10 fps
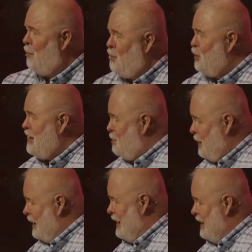put in
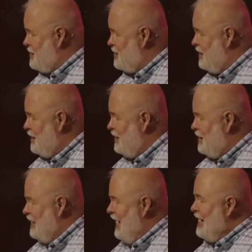place
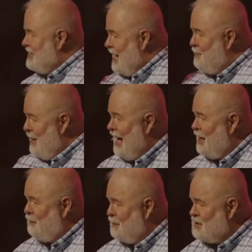as a
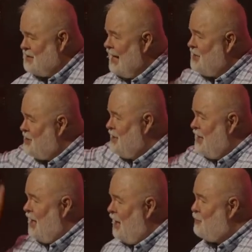manifestation
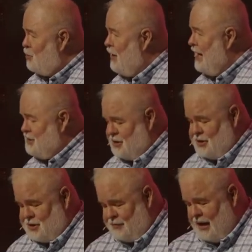of the
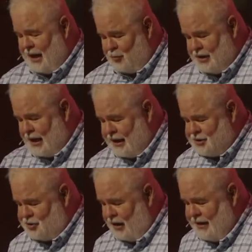righteousness of God, what God
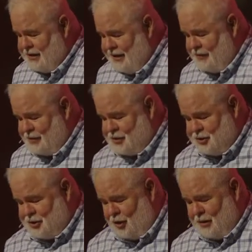is trying to give us and
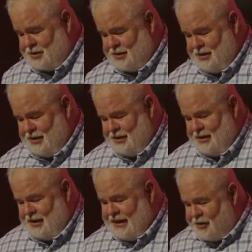show us.
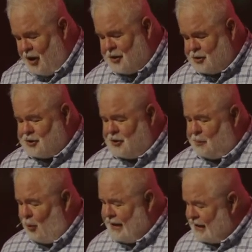Now, the author is going to
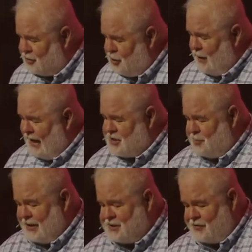point out two
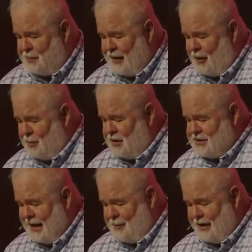aspects of the parable of
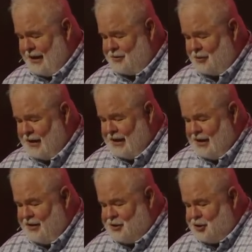the tabernacle
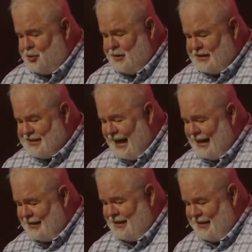that do
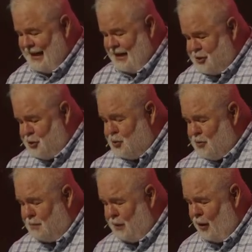exactly that, two
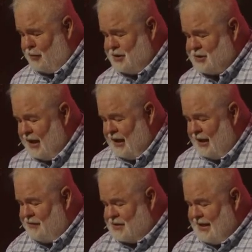components
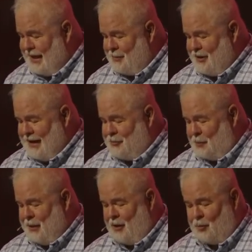of the tabernacle
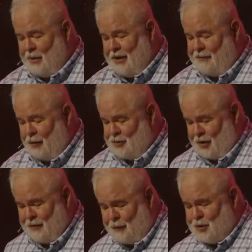parable we need to focus
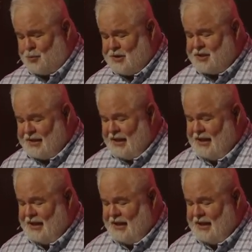on. The first one is the